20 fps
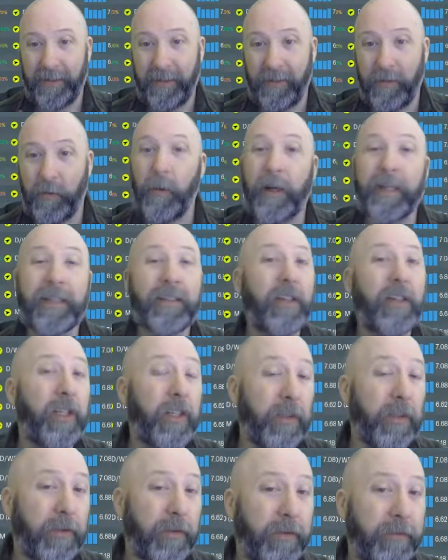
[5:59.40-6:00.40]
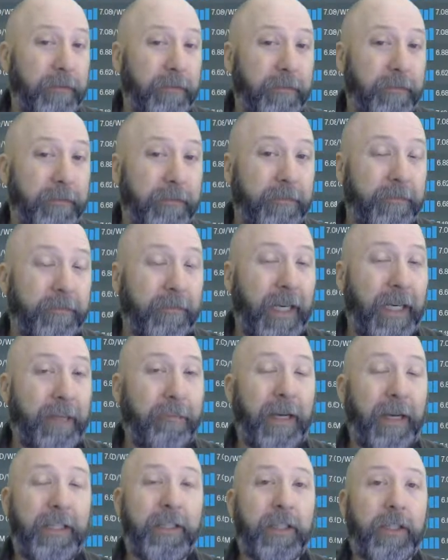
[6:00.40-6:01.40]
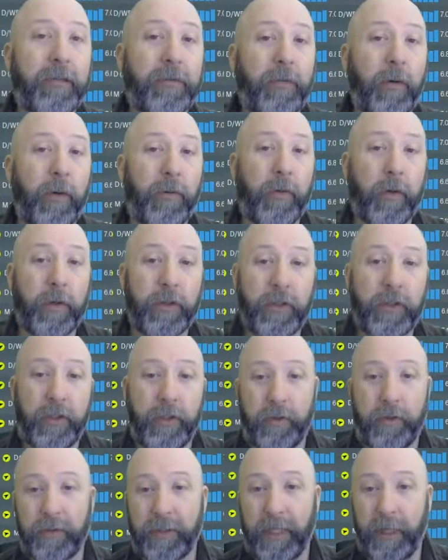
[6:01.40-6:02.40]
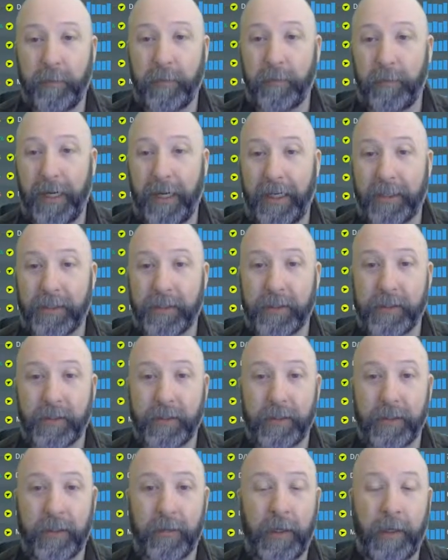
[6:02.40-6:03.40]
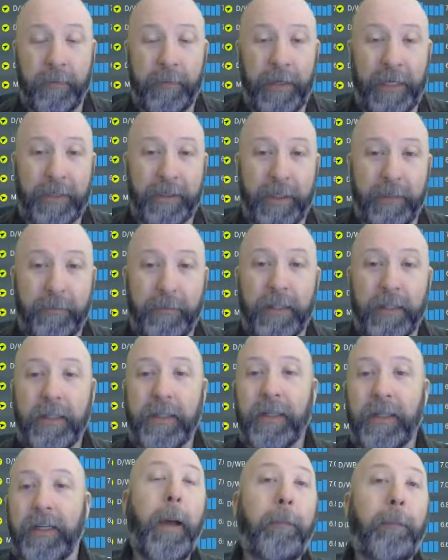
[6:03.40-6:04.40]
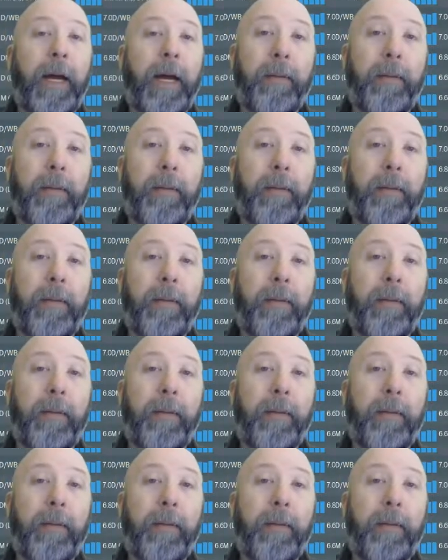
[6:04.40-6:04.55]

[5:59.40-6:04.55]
what to do. I mentioned the 4-4-2 type of matchup. My